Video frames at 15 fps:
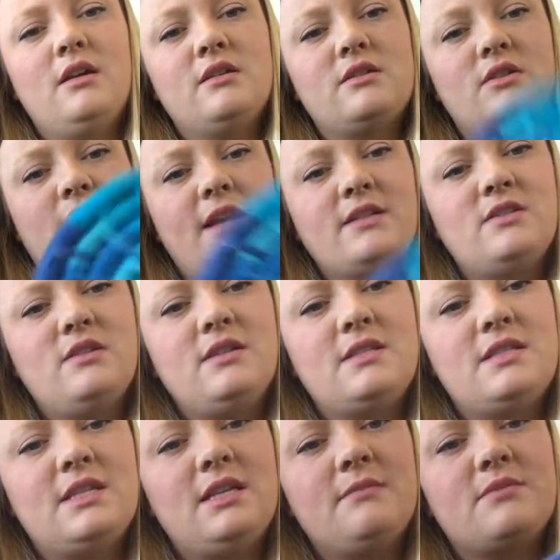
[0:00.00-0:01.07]
So as you can
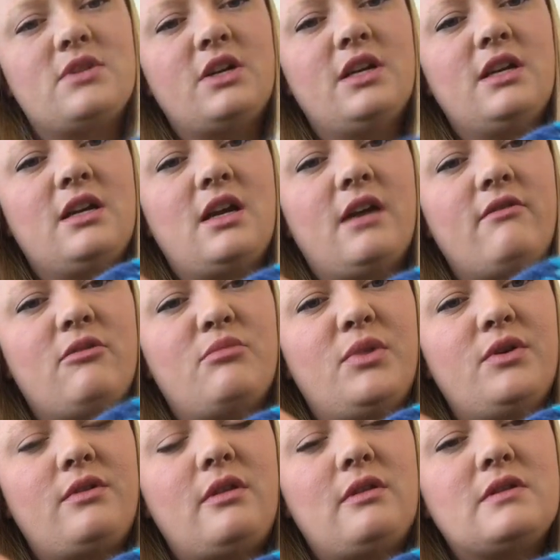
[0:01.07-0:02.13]
see, I'm starting to cover
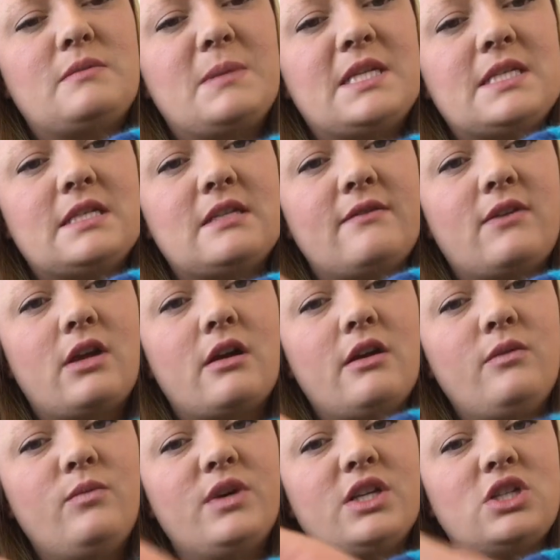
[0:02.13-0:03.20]
both of those pieces of
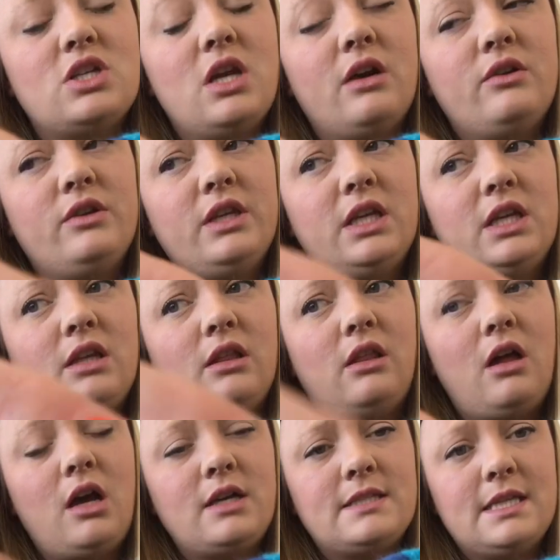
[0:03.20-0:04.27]
yarn, which not only
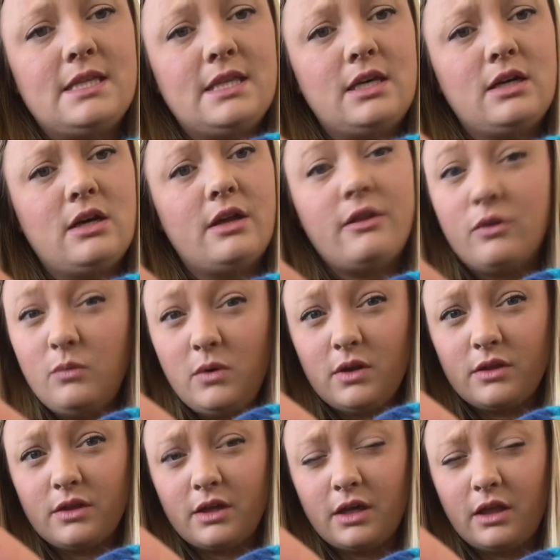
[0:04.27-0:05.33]
locks in the other
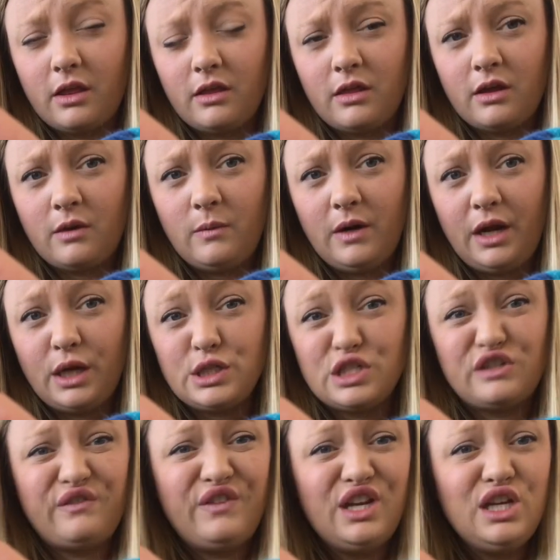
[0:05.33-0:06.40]
the one I
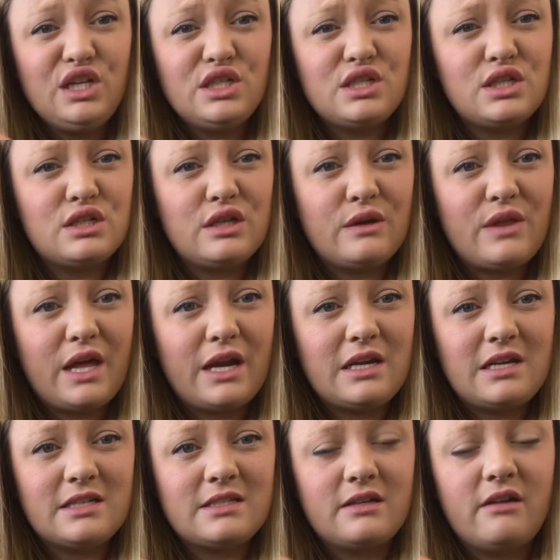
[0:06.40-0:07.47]
just finished so that it
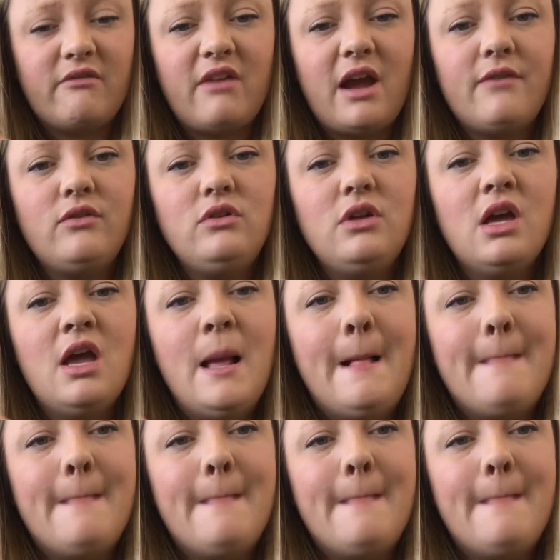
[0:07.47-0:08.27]
doesn't unravel,